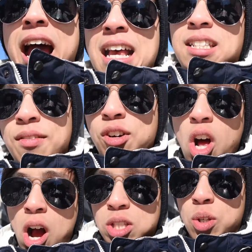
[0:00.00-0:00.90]
7
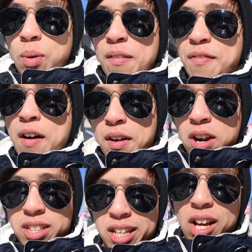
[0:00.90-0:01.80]
o'clock, so we got 5
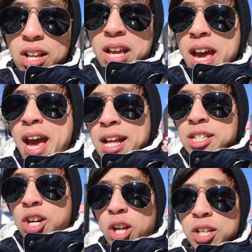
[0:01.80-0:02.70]
hours to kill. It's
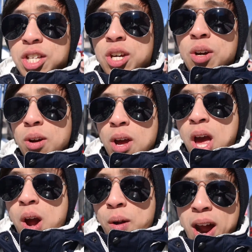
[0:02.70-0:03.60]
currently 2,
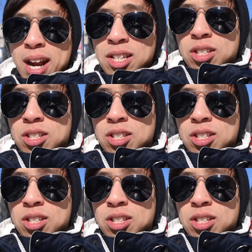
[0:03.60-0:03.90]
we're headed to